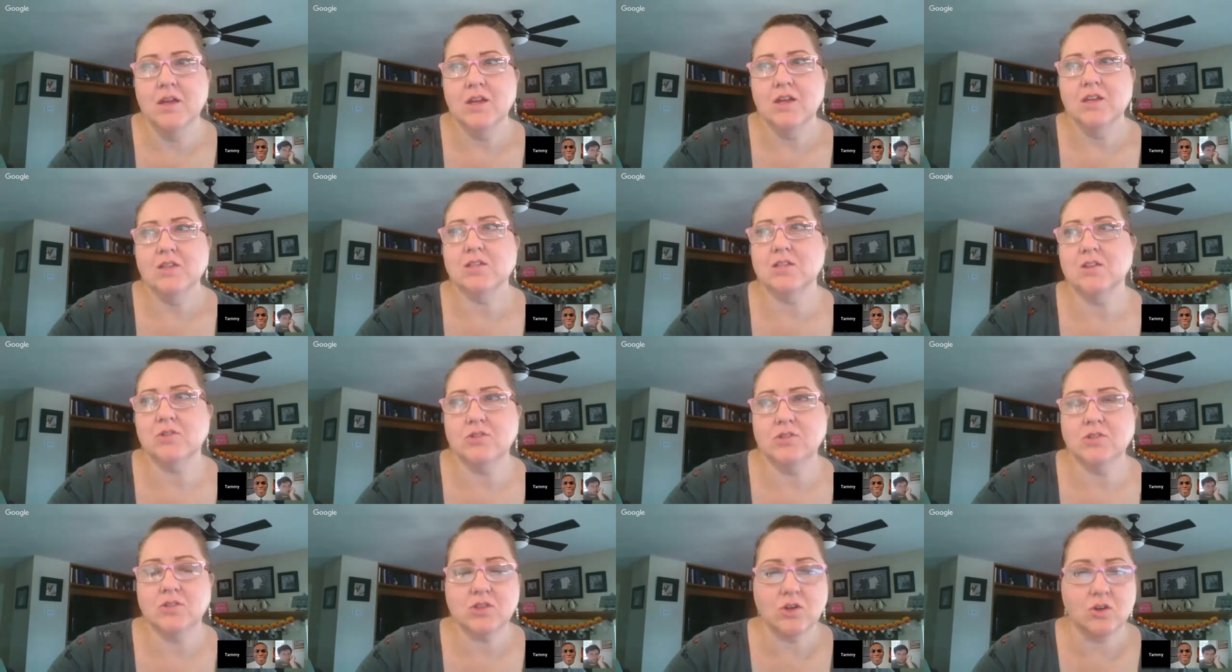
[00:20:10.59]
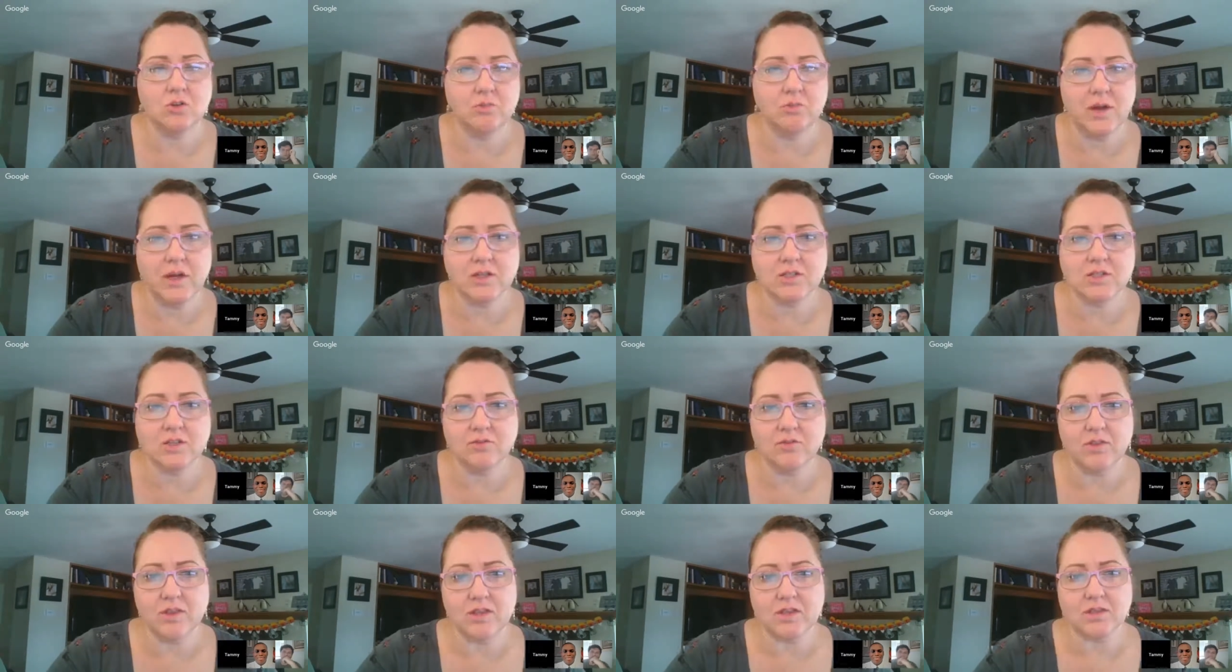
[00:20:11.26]
So much
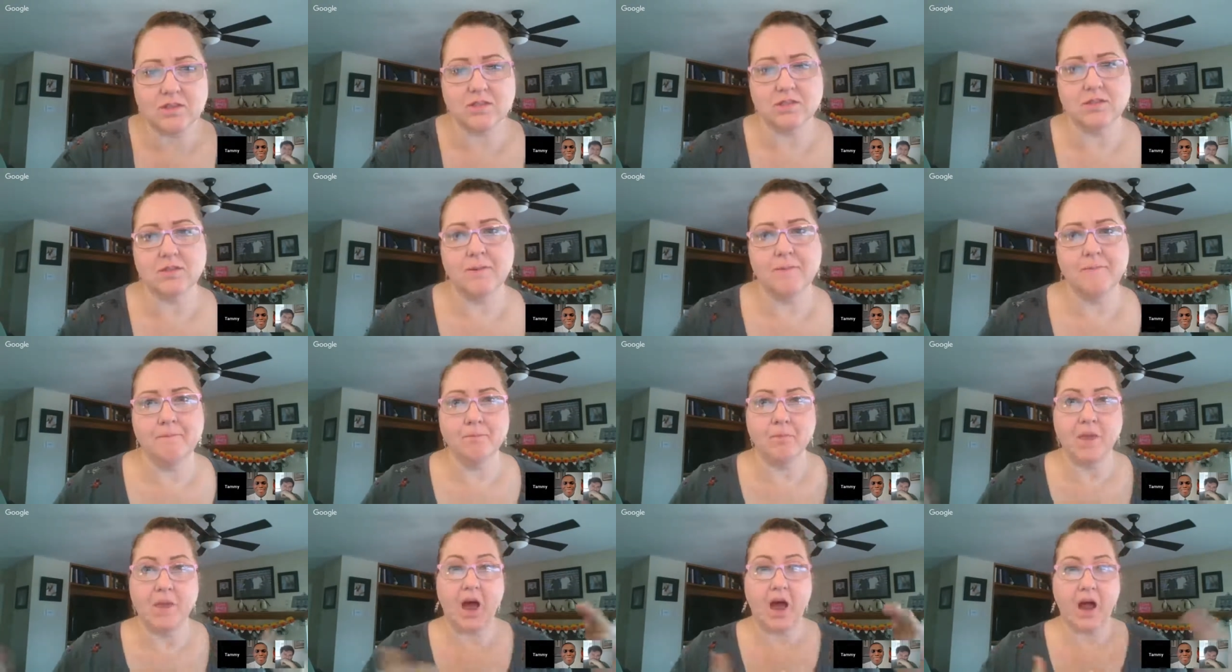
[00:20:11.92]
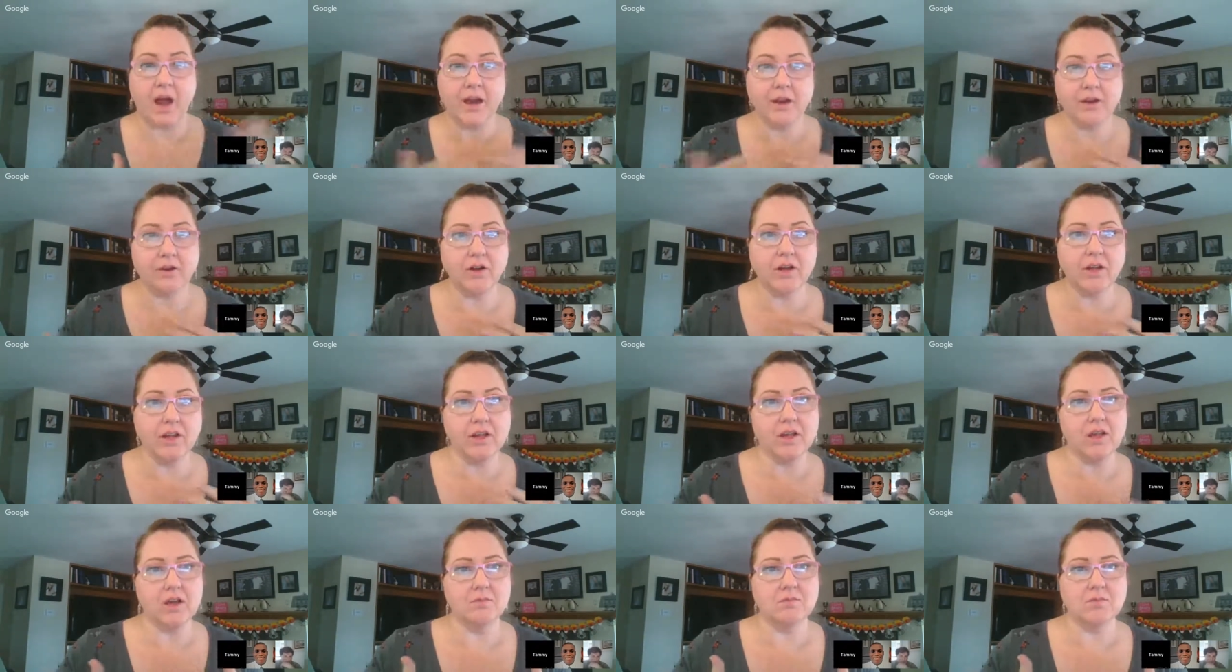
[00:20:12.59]
of this
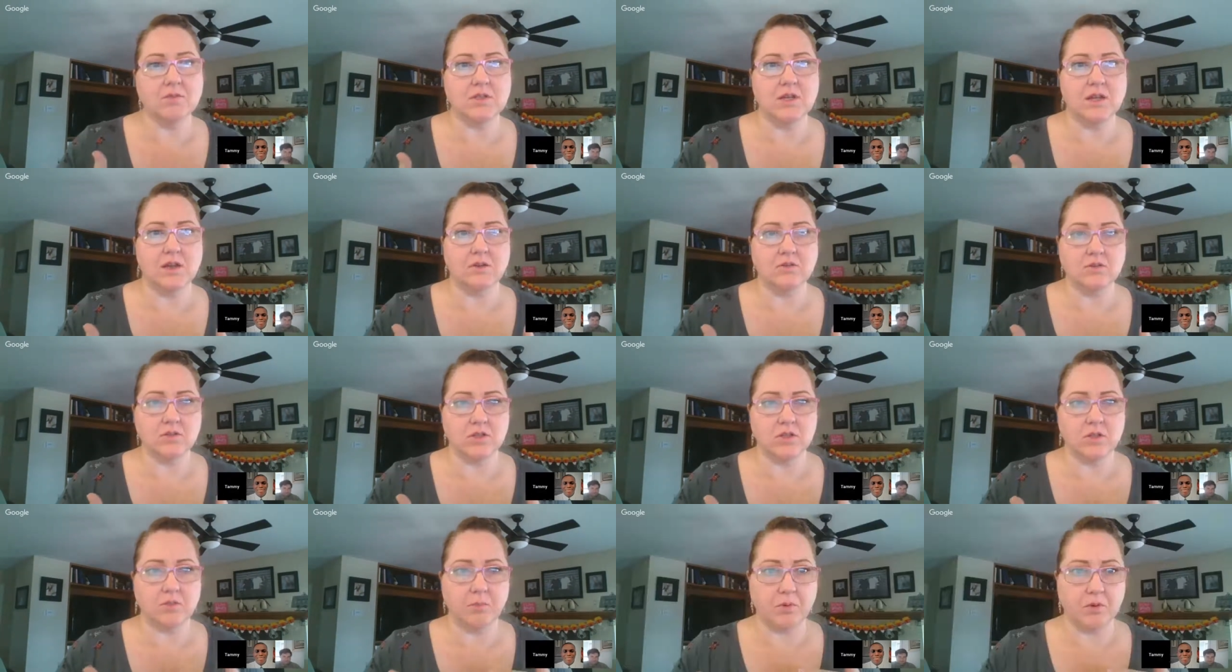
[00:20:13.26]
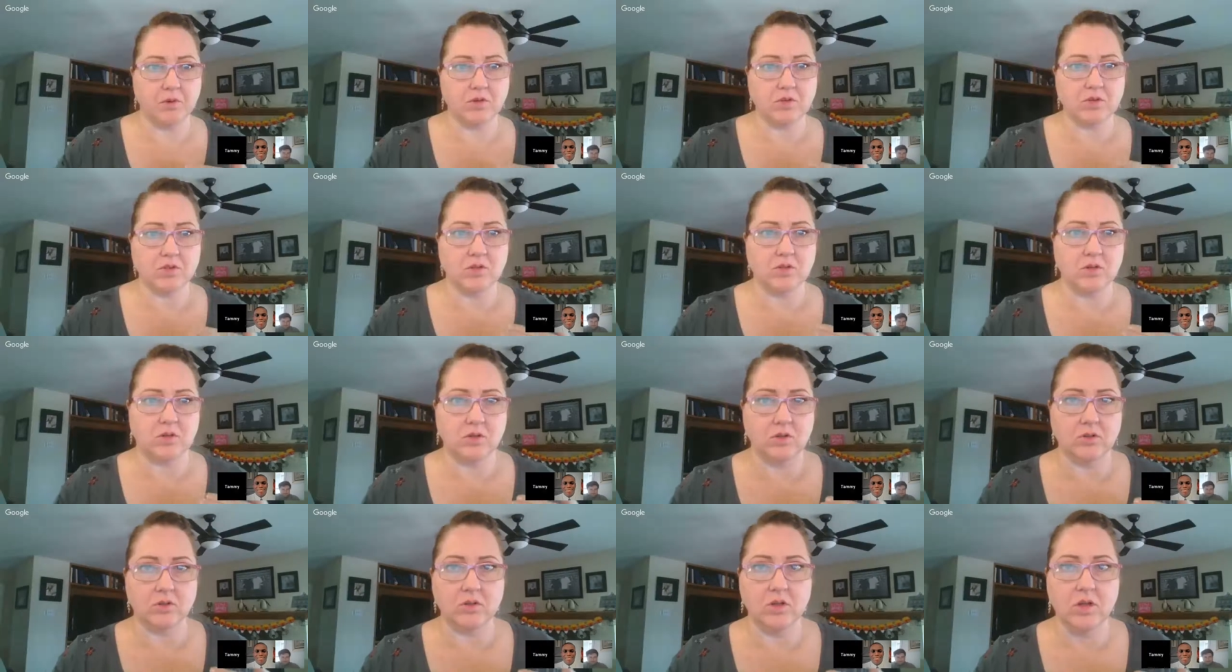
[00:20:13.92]
hiring comes down to the
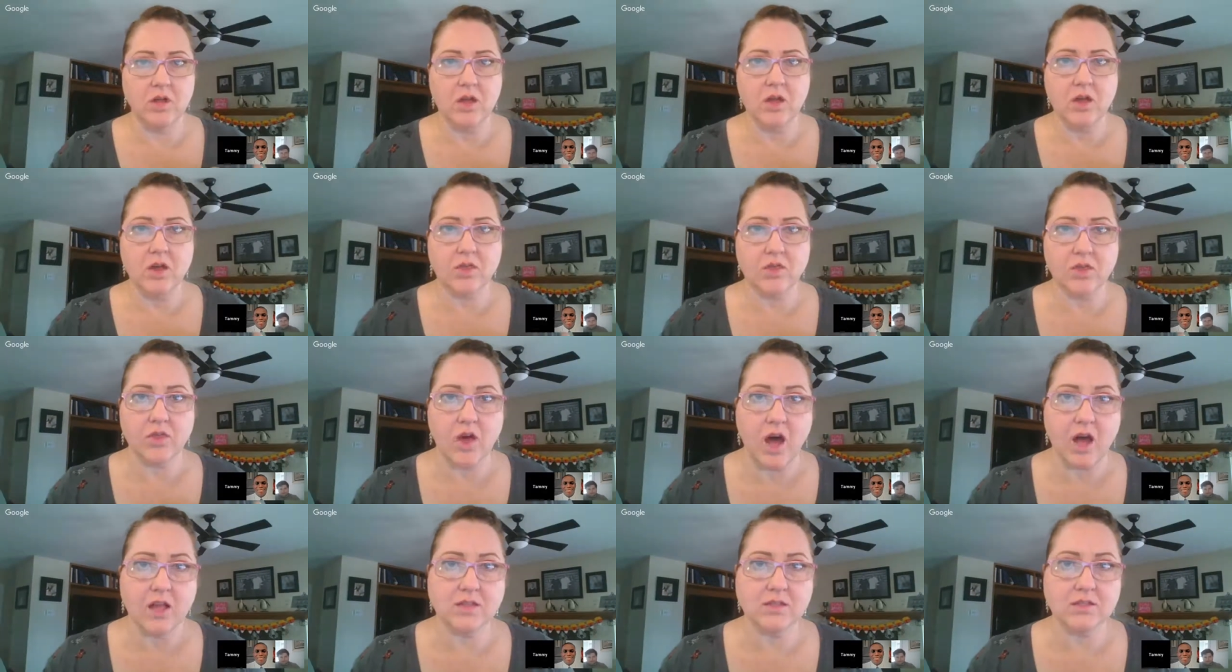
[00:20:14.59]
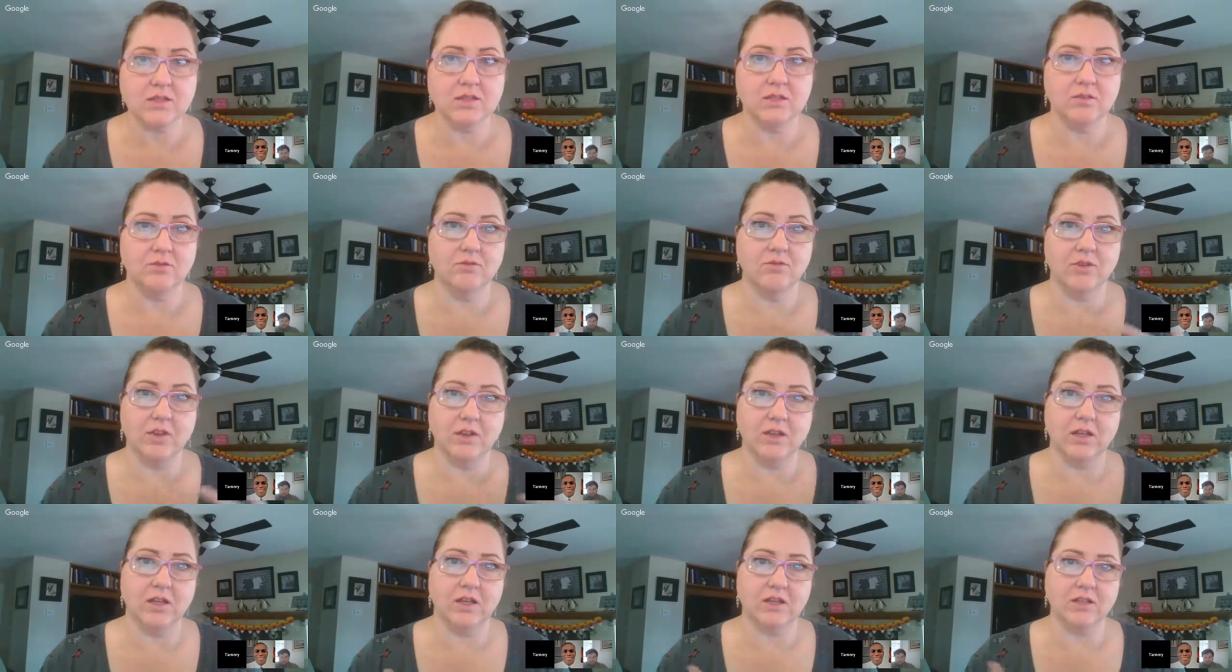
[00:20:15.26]
personal thoughts,
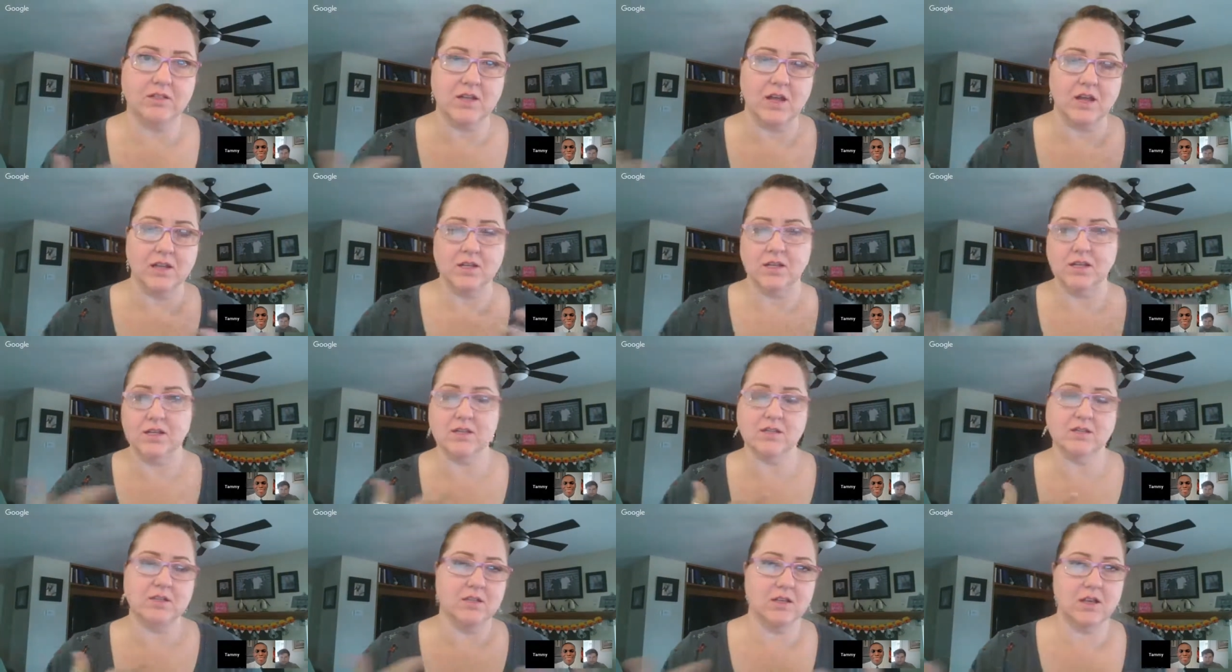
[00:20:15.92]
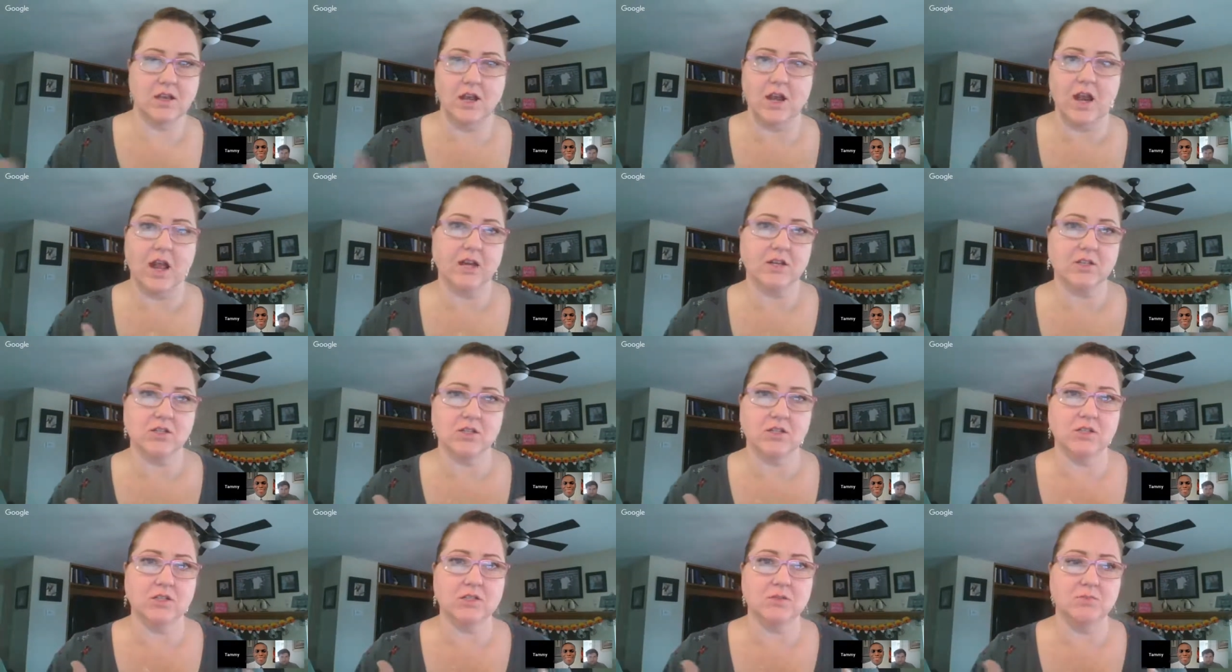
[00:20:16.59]
feelings, ideas, the connections